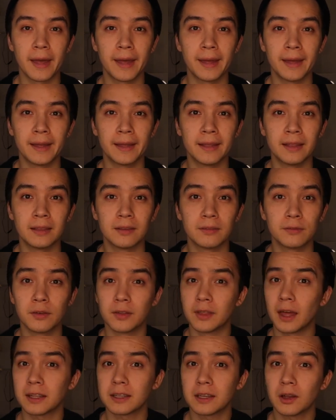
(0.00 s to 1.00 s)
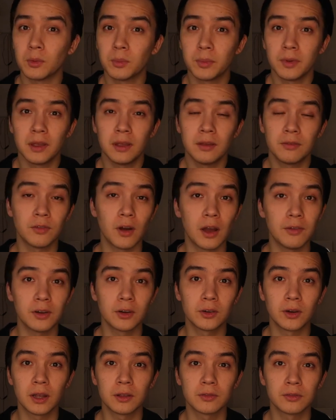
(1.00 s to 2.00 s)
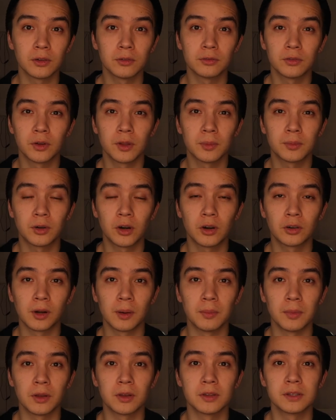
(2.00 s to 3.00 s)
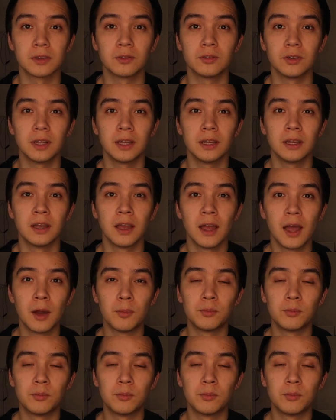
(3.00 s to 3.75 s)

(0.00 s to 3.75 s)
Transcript: And for that, I'll be forever grateful for the program because it really